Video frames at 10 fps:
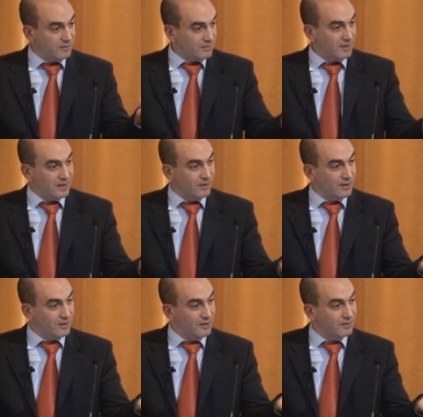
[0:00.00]
I know that
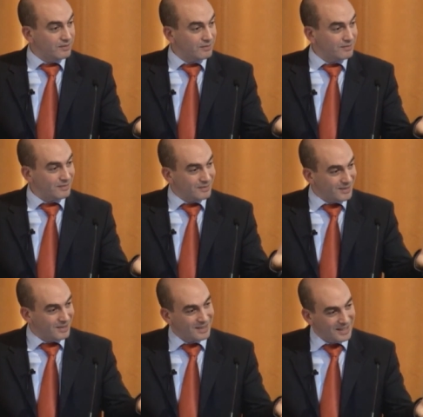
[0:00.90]
you're
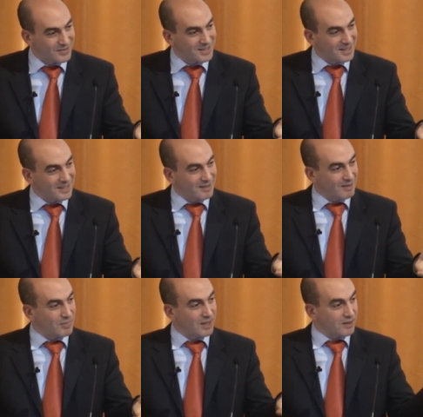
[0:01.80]
interested in,
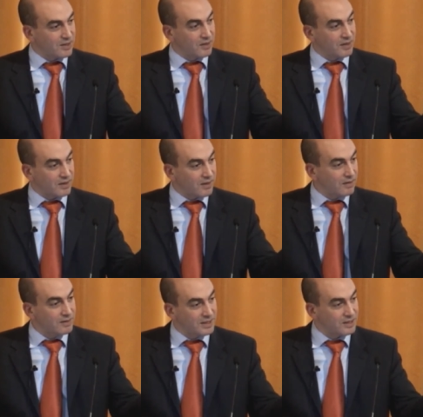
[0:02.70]
but I also know that Carlo
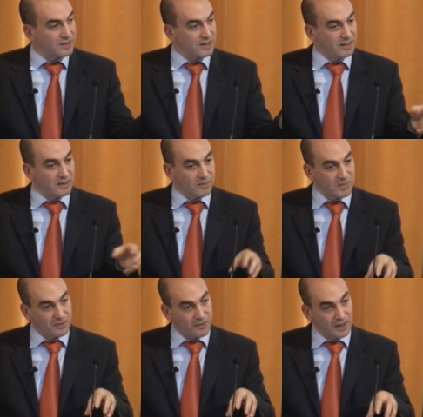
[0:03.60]
is interested in terms
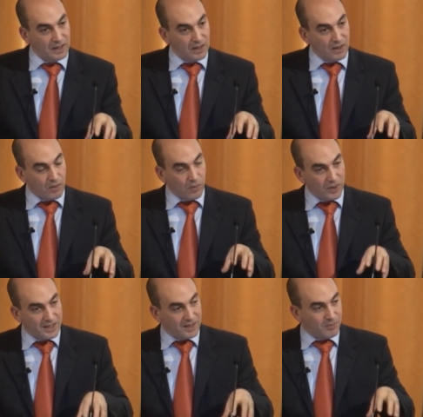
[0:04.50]
of
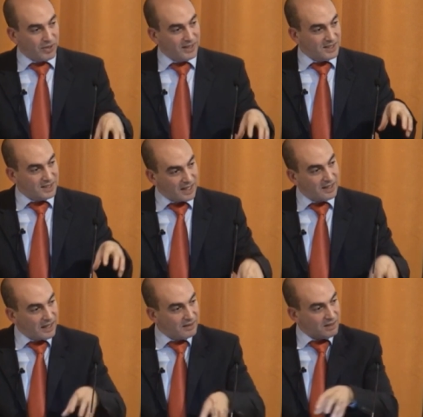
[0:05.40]
what is the brain state
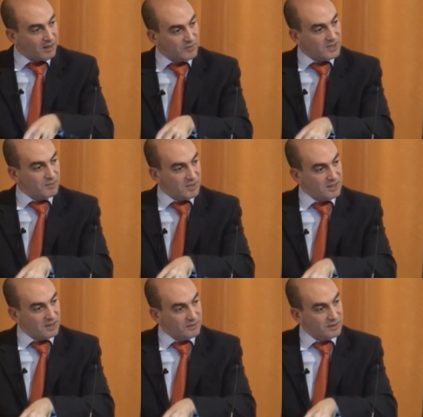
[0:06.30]
at the time of stimulus
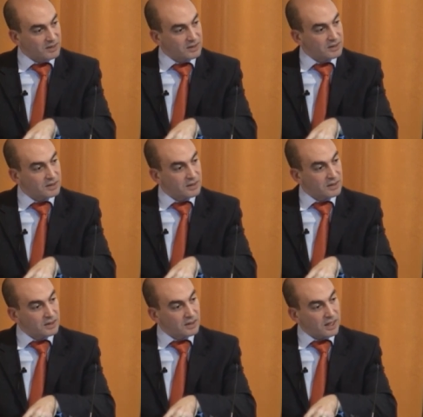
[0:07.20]
delivery
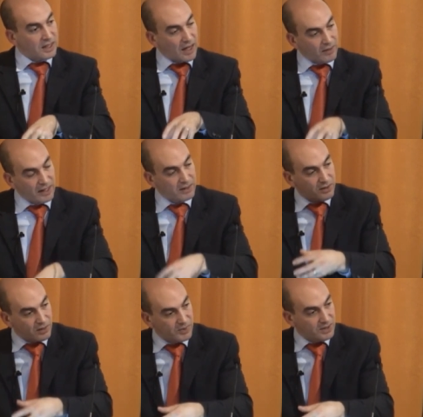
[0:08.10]
and how that
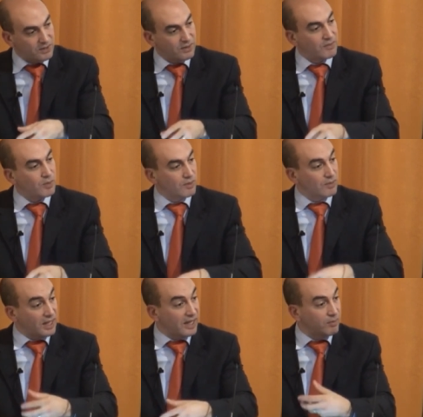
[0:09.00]
determines, if you will,
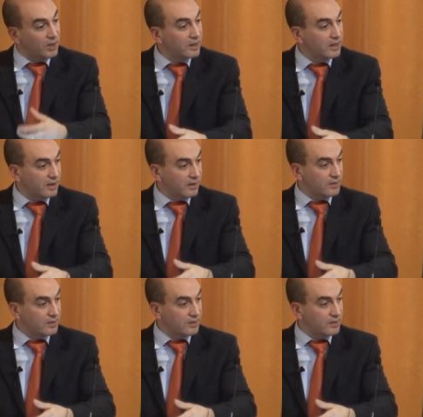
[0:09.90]
reliability of